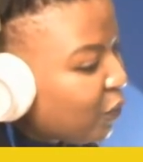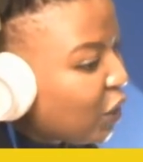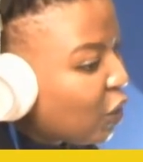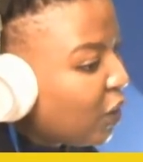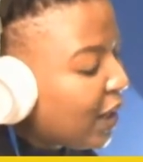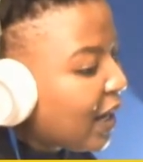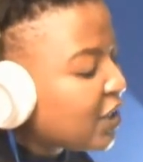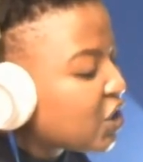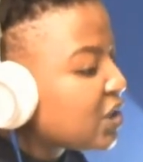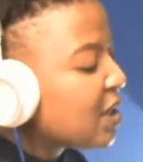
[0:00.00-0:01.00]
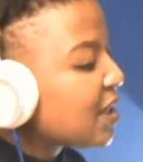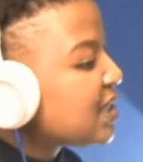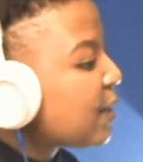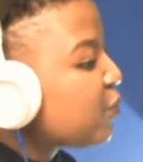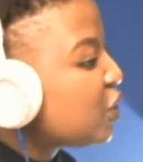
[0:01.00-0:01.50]
You know, and I just think there's
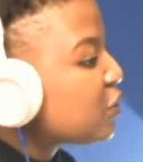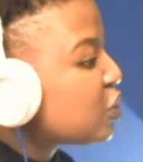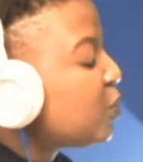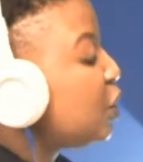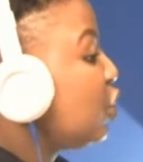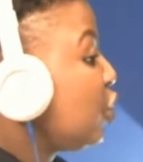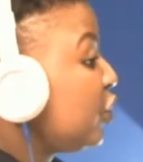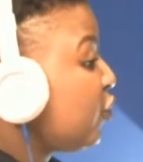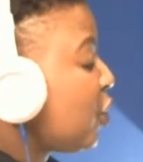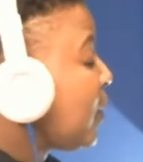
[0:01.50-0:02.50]
something to be learned from.